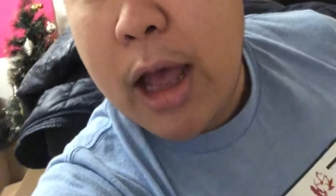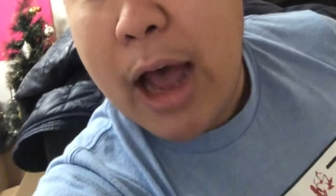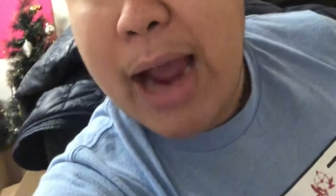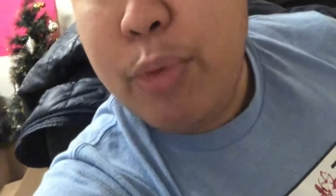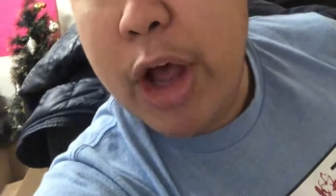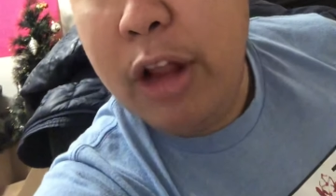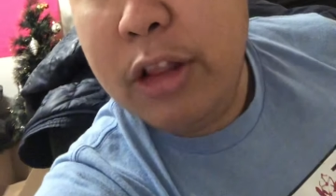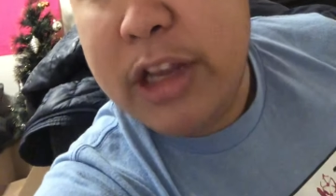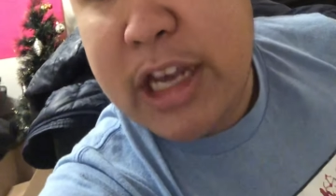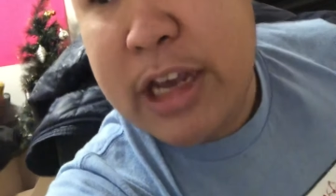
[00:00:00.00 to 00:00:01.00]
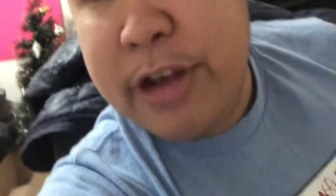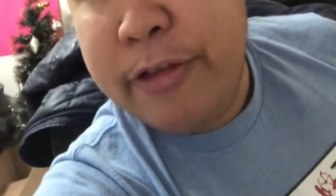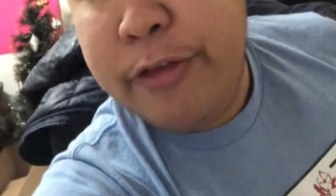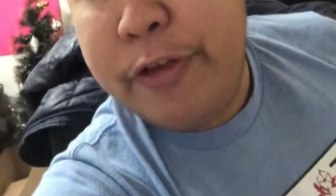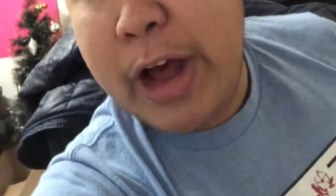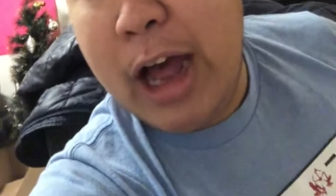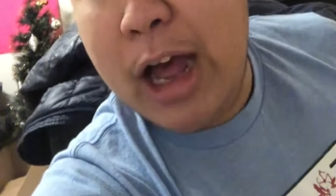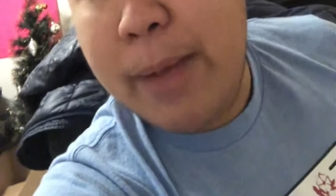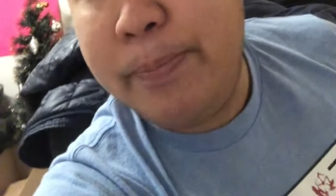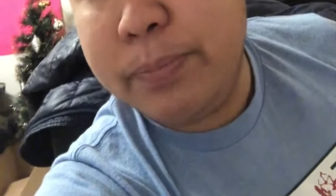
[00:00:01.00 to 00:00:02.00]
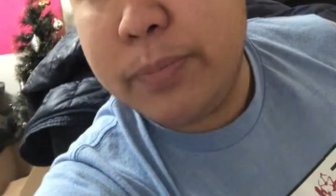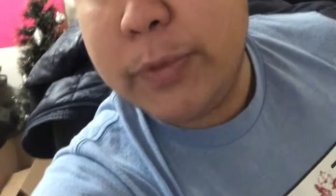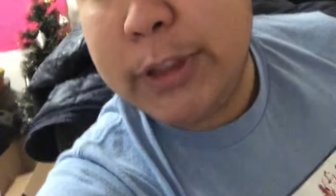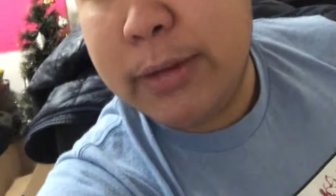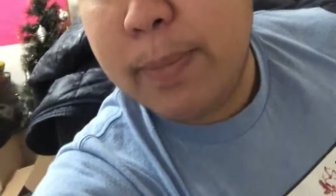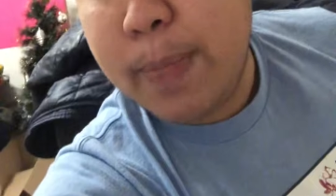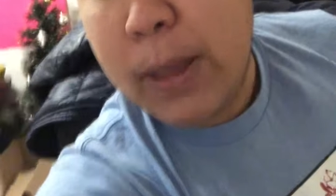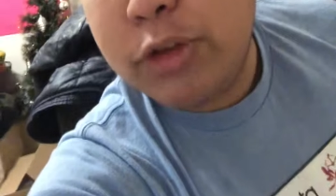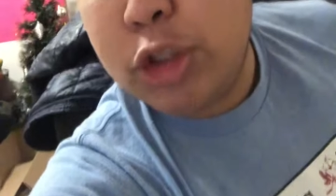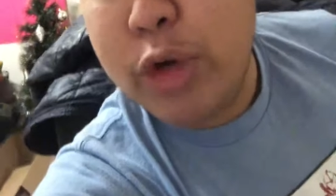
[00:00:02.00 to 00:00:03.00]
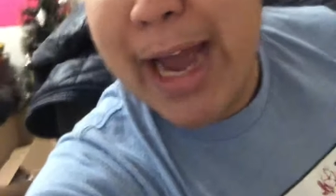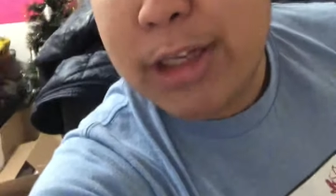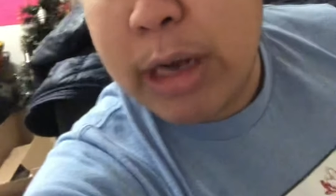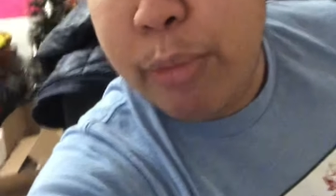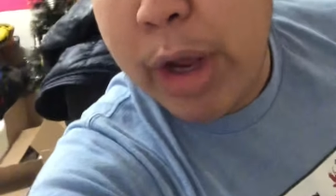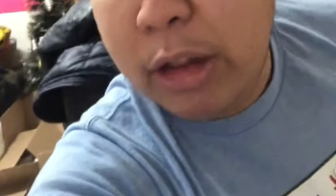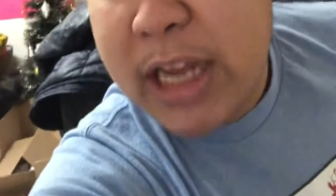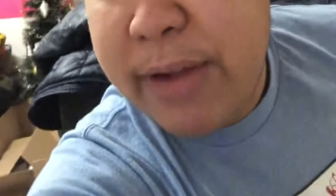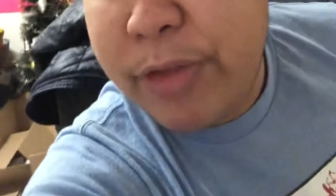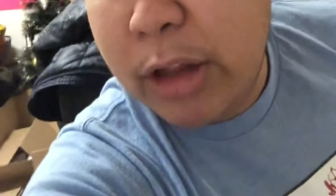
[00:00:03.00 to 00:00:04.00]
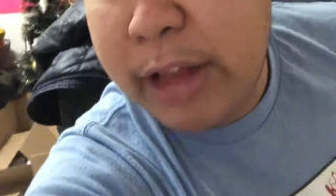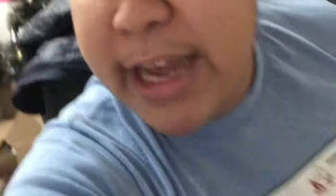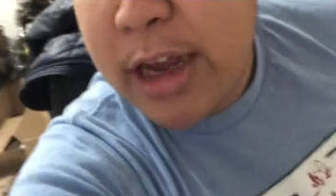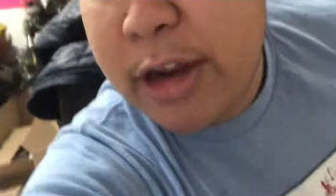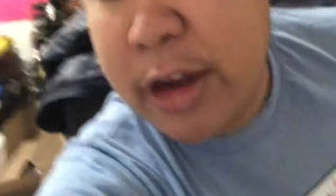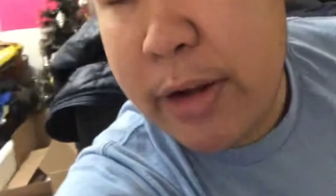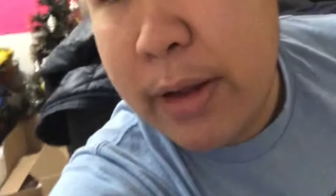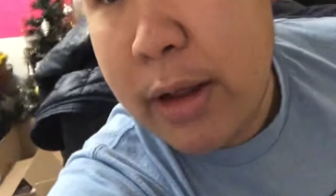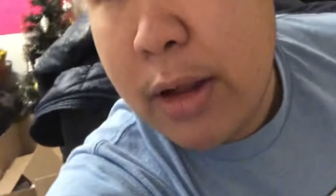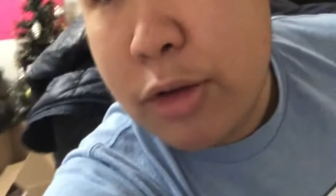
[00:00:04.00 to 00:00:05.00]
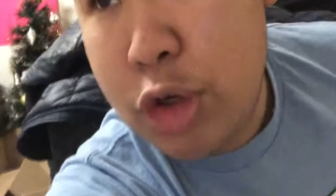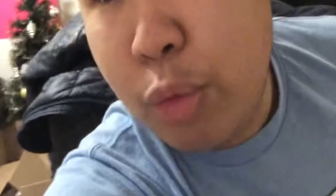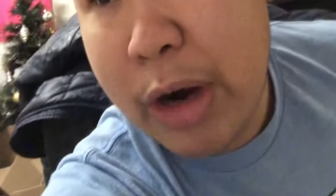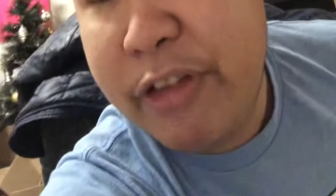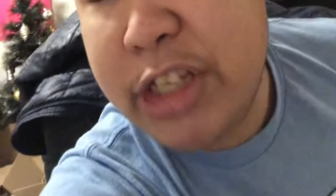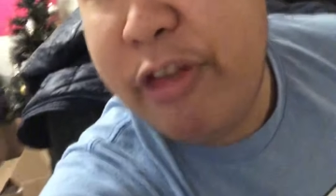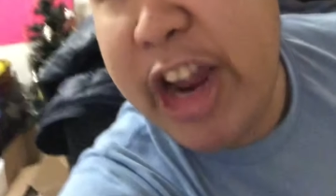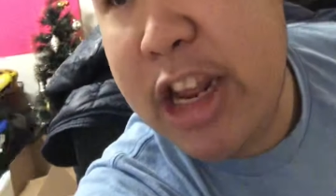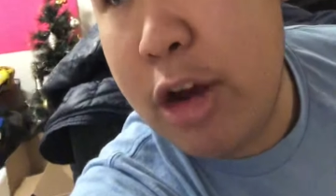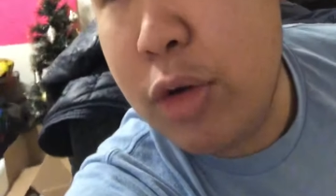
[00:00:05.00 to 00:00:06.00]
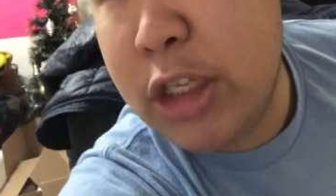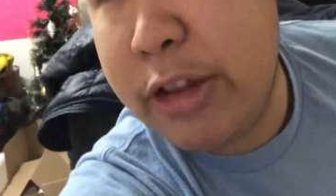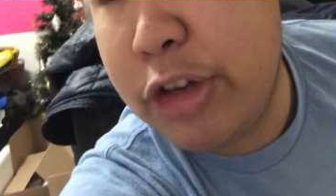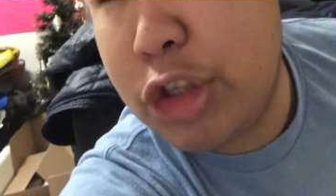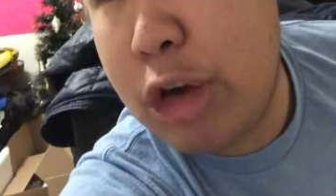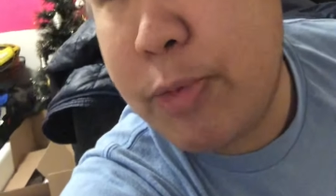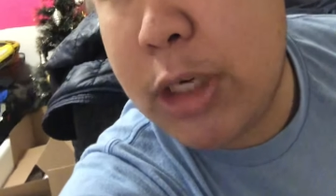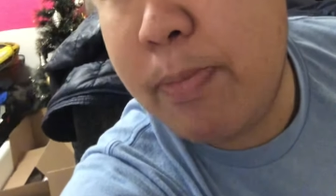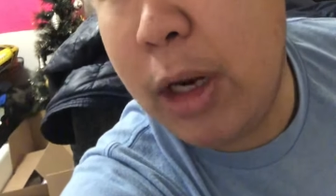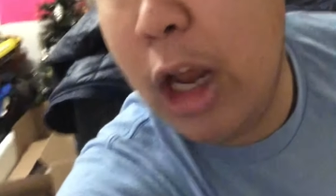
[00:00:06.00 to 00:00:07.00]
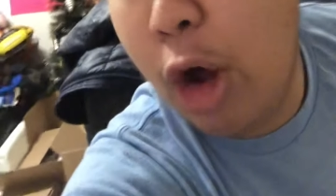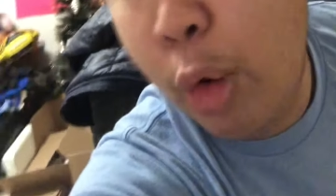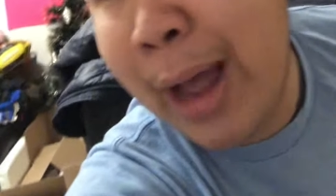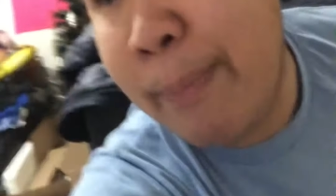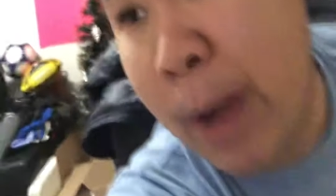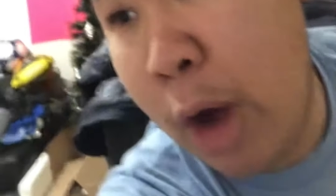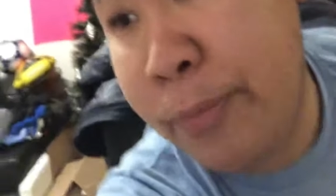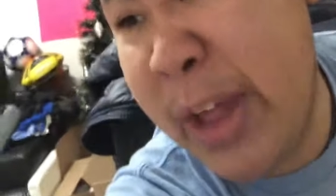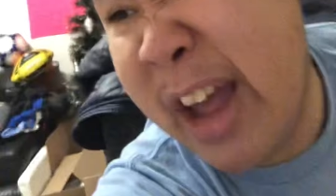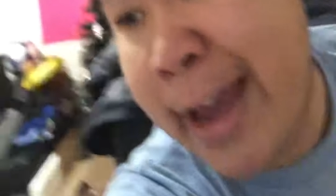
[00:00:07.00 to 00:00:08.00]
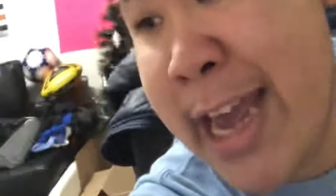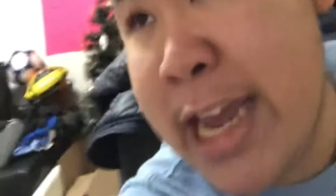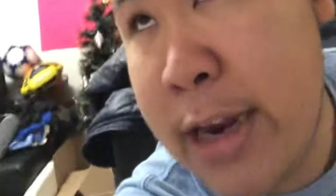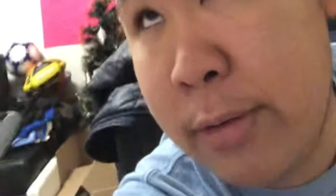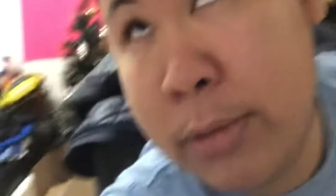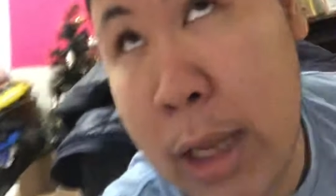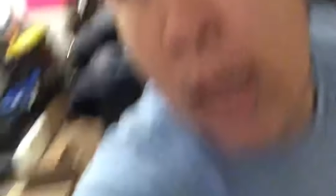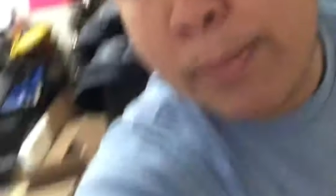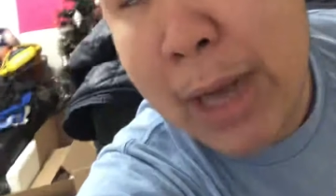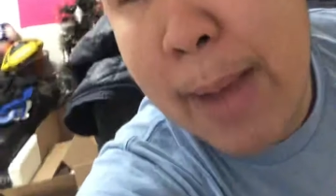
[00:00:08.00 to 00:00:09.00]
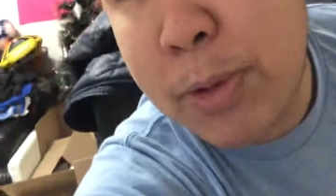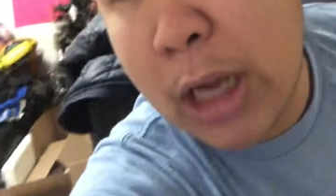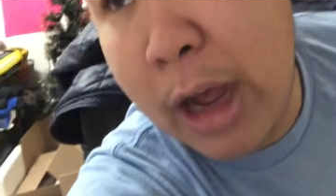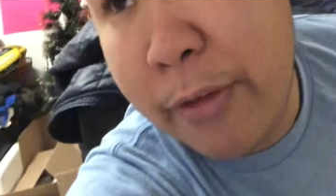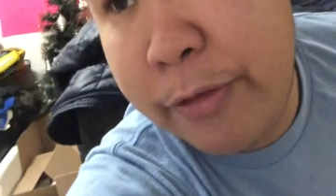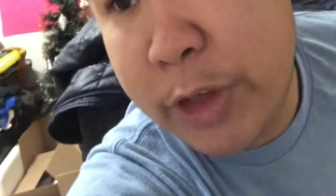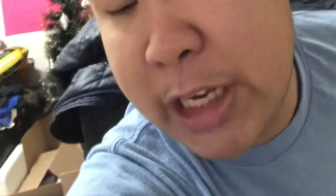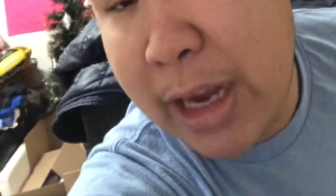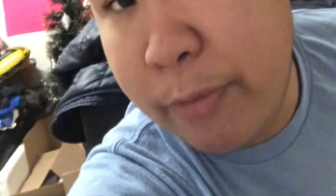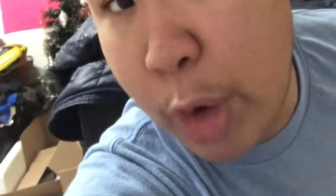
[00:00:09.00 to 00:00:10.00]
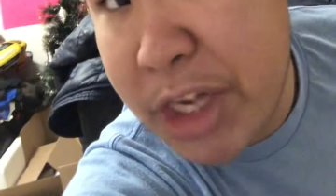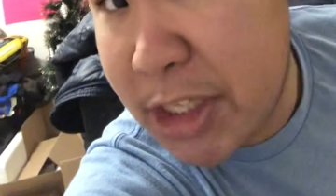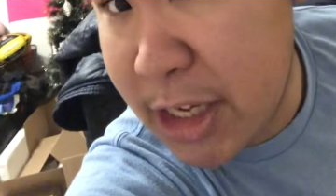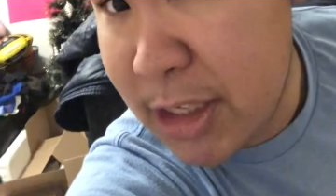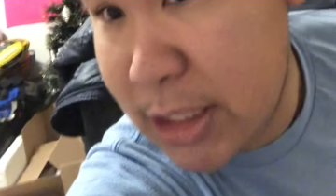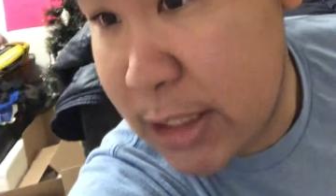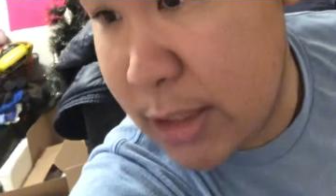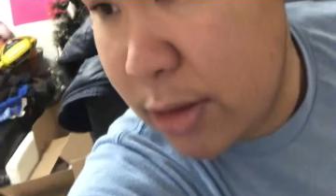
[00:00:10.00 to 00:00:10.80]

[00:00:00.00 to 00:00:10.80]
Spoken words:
I will leave I will leave the link to one of his videos in the description below about the 8 types of singing voices.